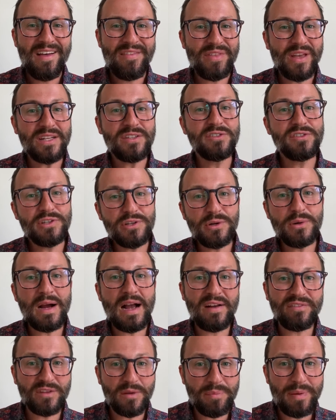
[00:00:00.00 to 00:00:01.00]
they do
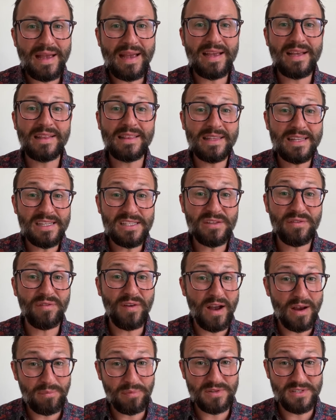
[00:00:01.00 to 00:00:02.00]
have to pay at least
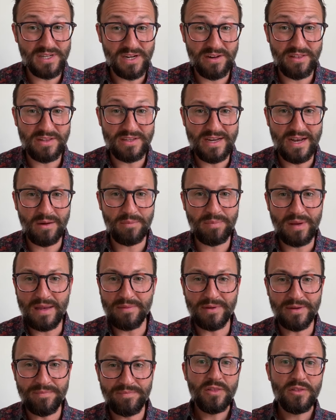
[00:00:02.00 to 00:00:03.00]
5% of the down
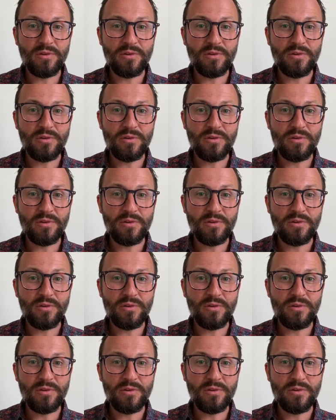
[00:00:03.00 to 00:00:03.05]
payment.